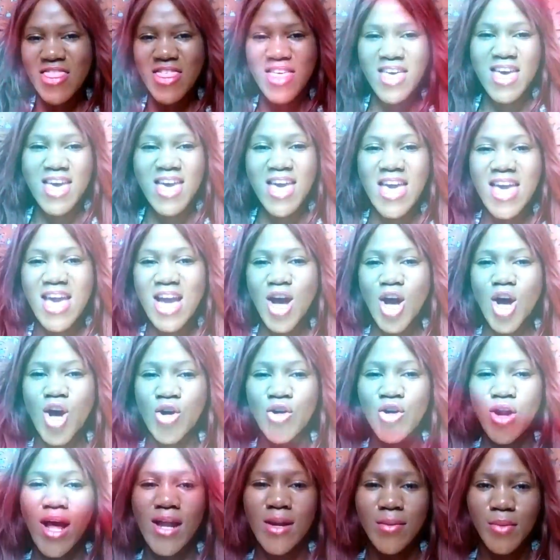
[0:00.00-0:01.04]
the
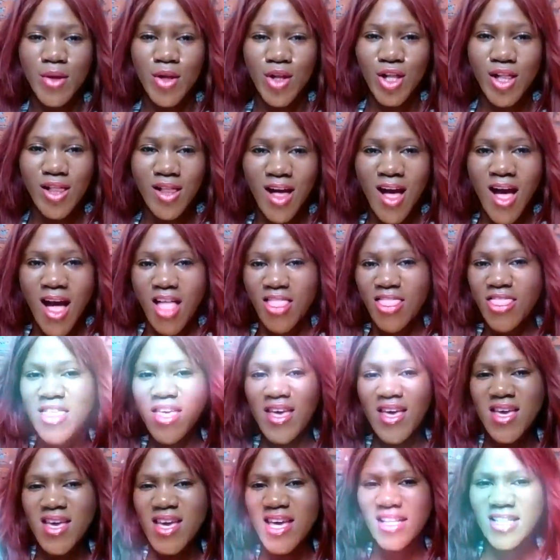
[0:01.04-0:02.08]
incredible,
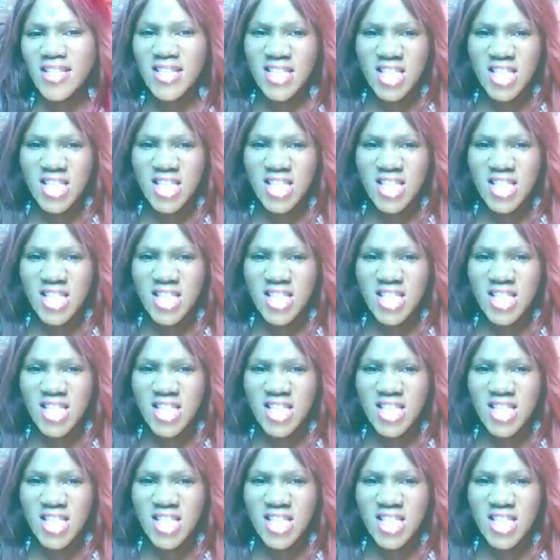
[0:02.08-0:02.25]
the